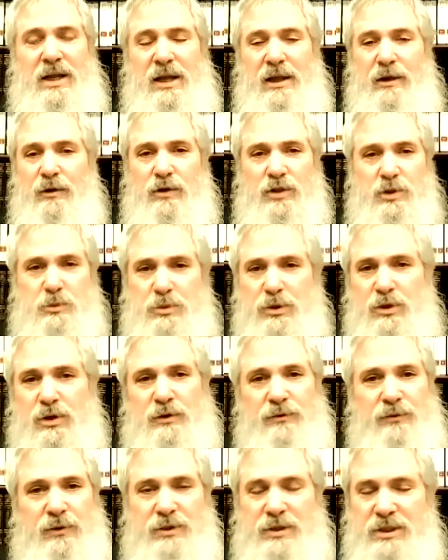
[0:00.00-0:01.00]
It was
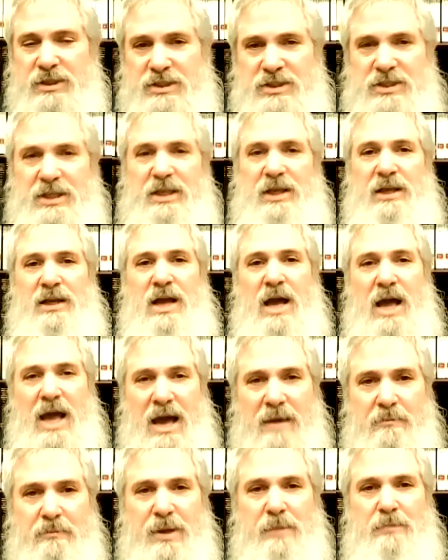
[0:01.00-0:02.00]
beautiful to see
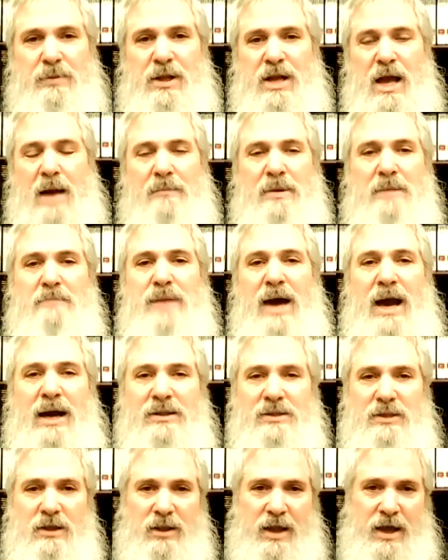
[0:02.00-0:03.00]
people coming back
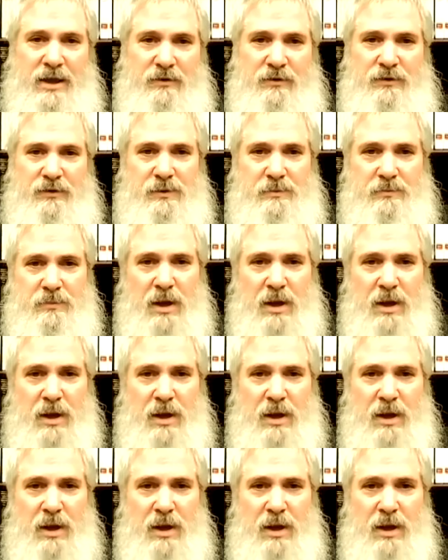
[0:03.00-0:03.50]
to life.